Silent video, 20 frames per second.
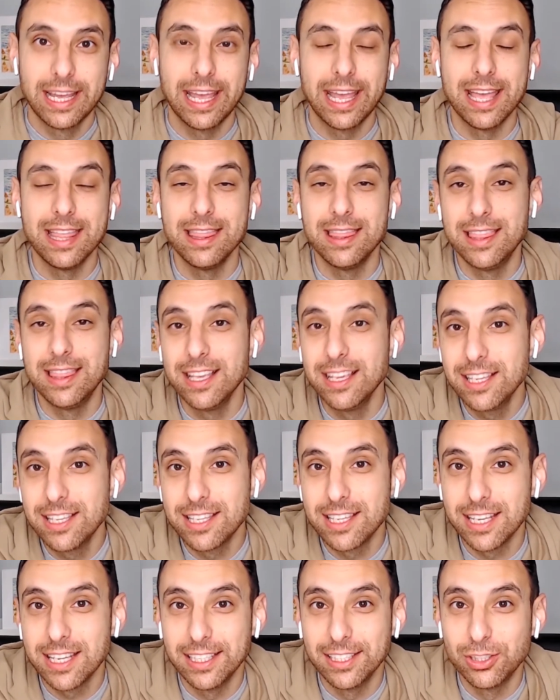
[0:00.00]
And
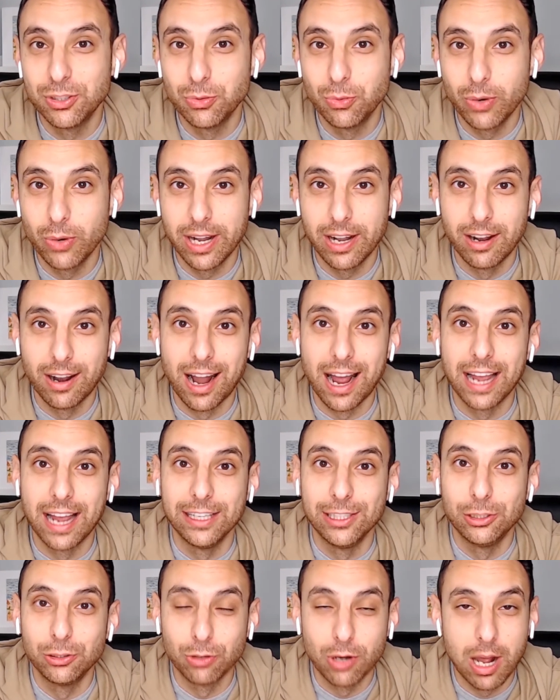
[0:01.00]
this is where
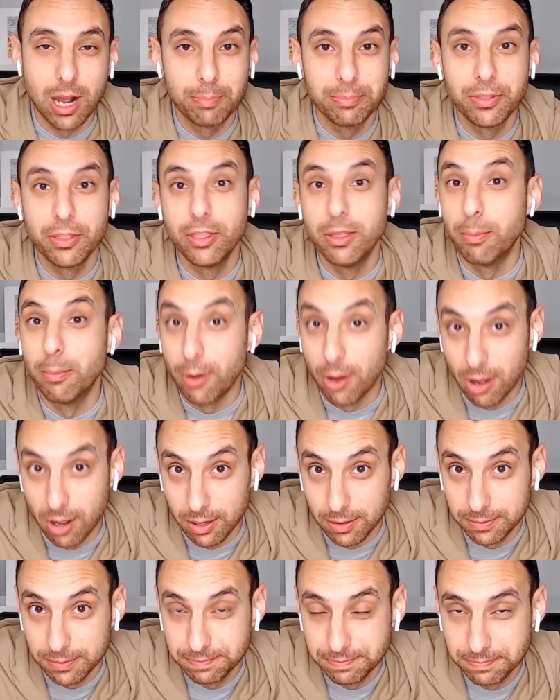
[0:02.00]
I dropped the
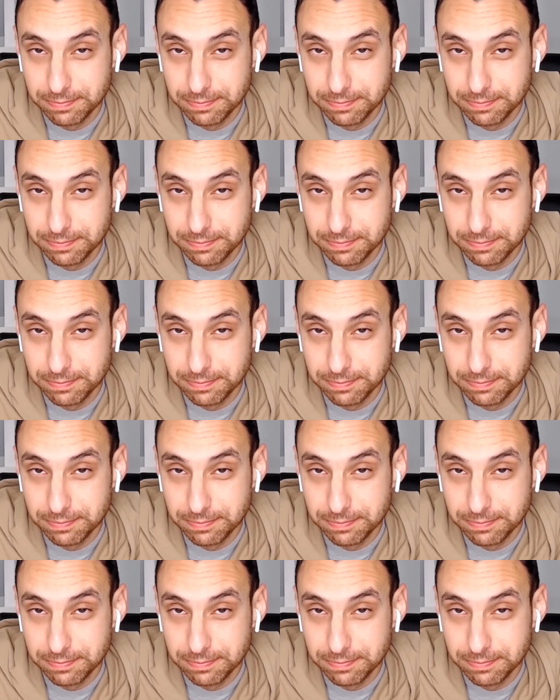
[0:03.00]
ball.